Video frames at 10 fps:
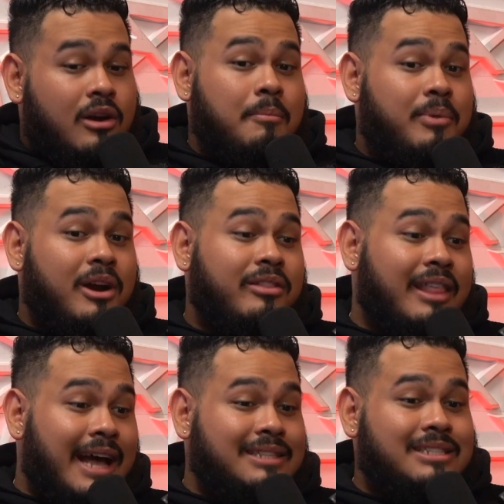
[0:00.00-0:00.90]
Compare
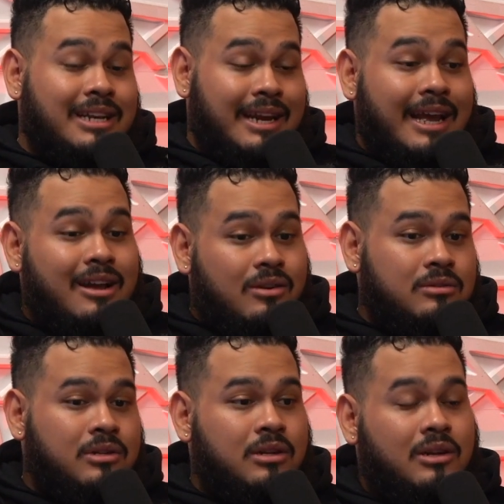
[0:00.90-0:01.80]
that to
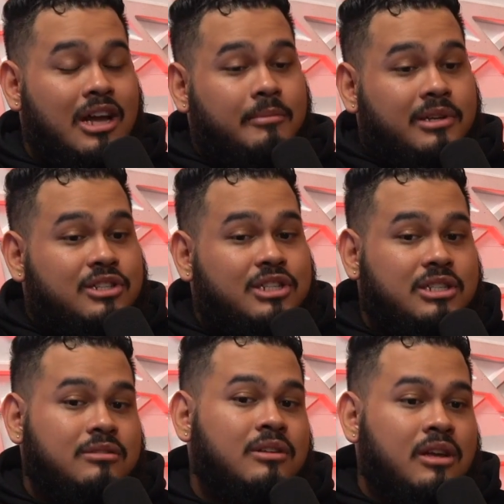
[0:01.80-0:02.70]
now, I mean,
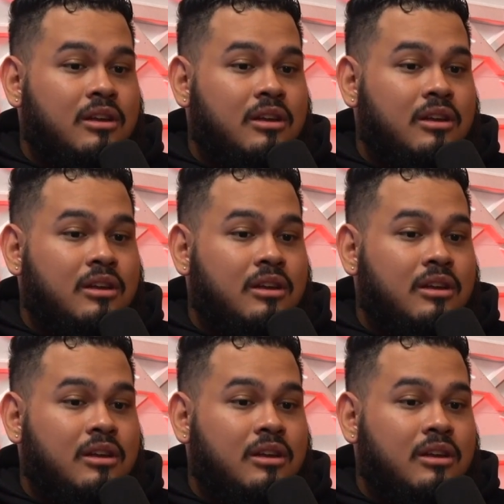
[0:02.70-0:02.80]
shit.